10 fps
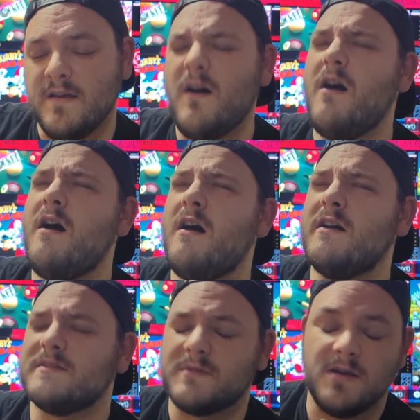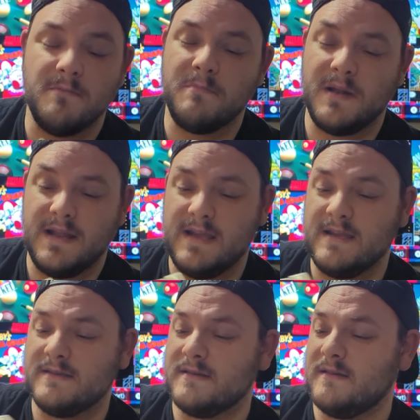Oh, it's
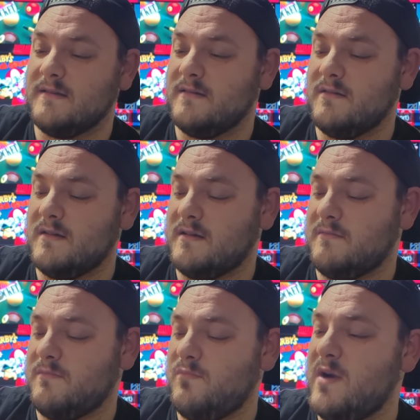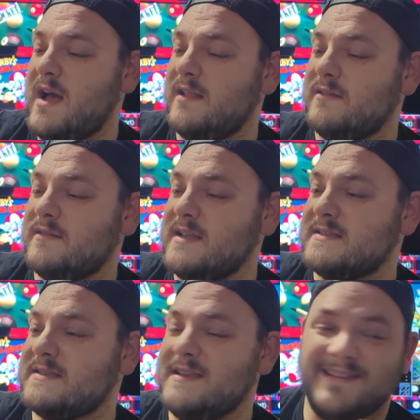complete. Well,
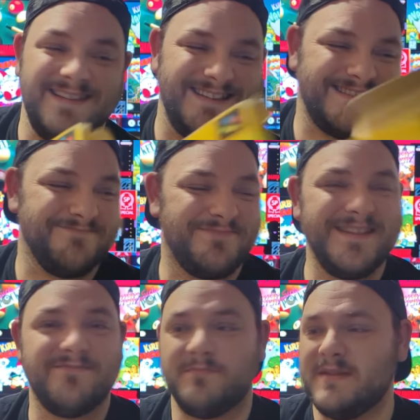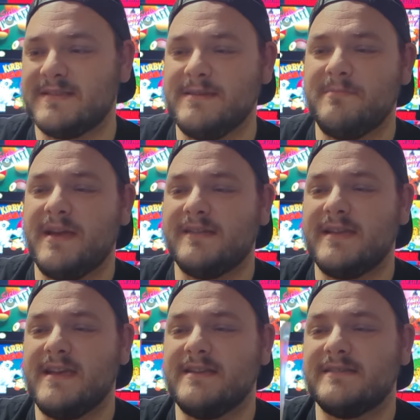it's complete, but seen better
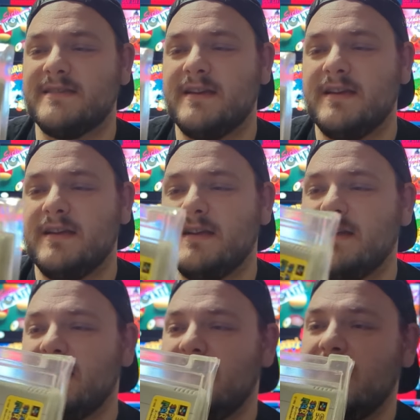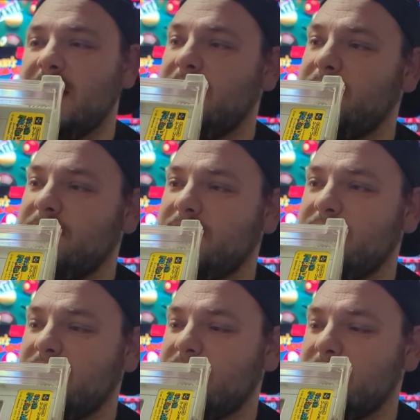days. The
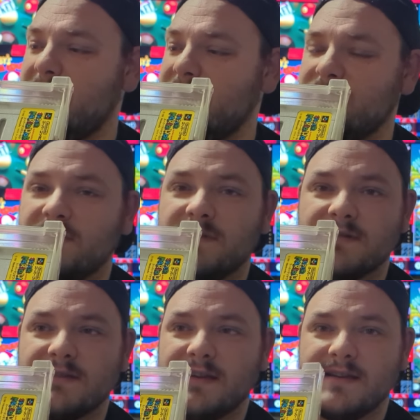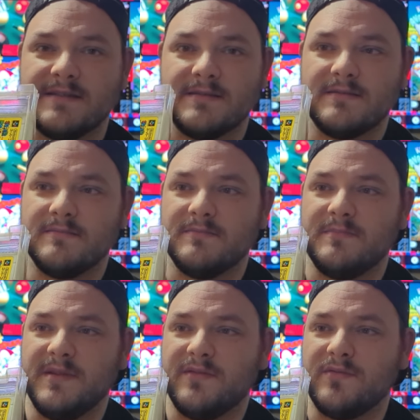manual looks like it's
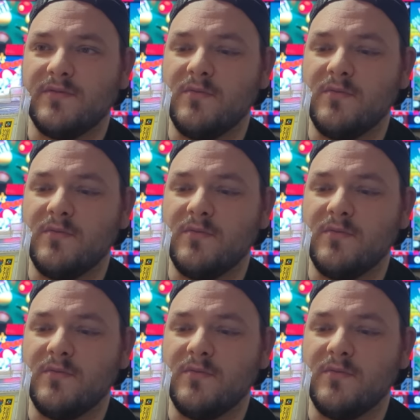been through the